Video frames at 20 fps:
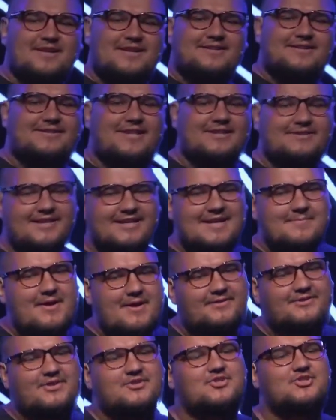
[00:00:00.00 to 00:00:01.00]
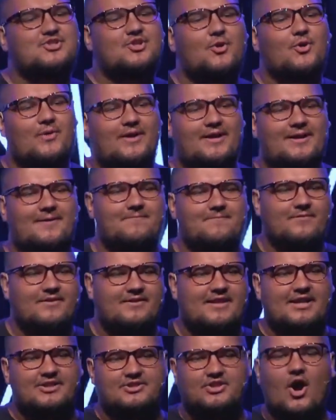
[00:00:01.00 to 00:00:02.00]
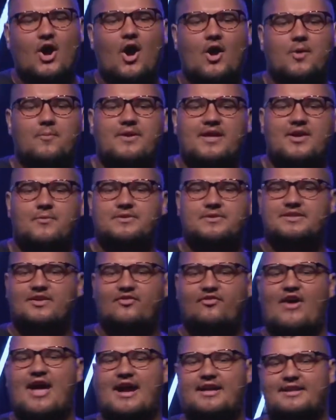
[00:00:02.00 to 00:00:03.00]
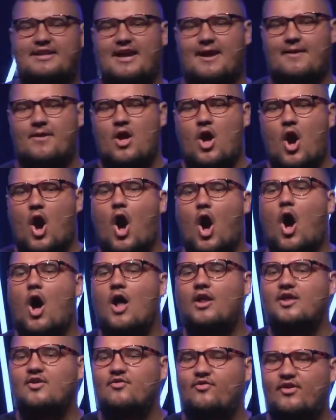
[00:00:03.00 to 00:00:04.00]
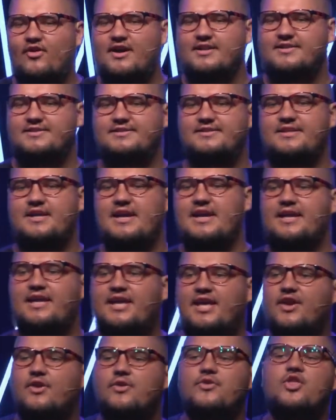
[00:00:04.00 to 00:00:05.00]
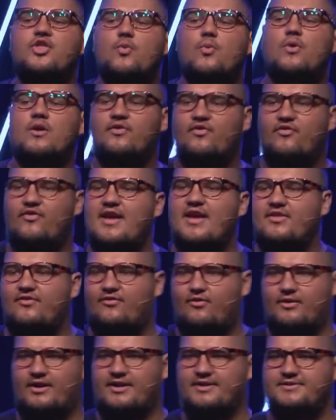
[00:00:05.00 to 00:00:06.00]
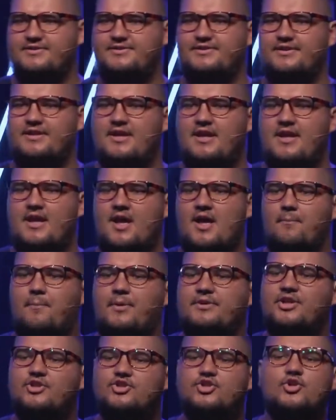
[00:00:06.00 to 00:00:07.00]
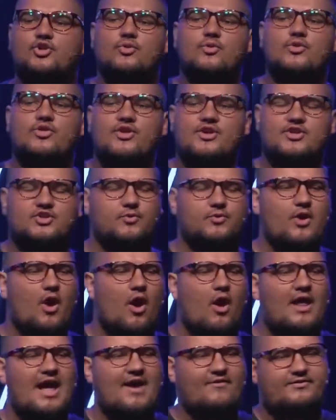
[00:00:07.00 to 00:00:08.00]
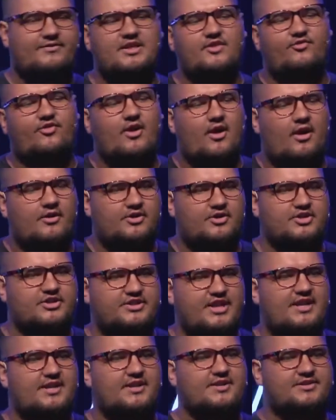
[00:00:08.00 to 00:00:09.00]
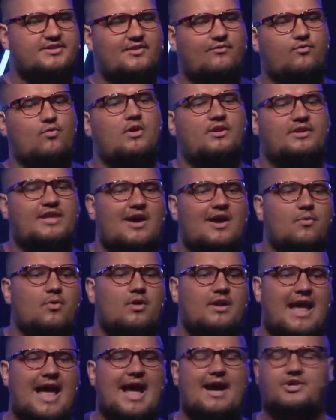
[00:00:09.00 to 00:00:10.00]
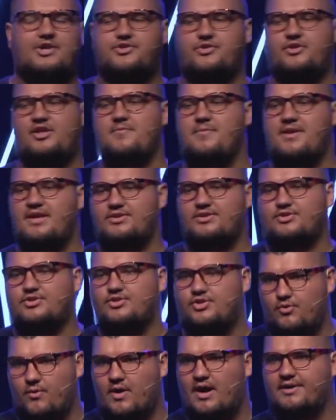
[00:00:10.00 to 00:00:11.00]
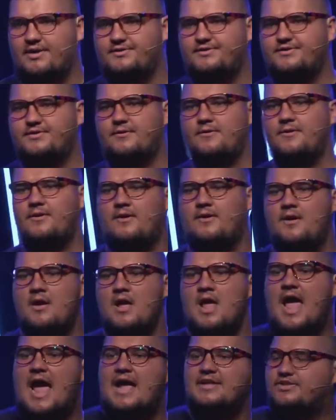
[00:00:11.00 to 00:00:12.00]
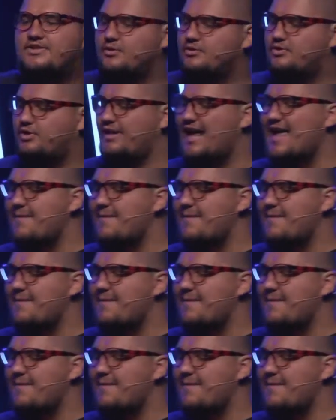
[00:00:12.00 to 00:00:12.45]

the thing about this story that taught me was the fact that all of us hear the word faithfulness, but the truth is we all have different understandings of what that word actually means to us. And so today,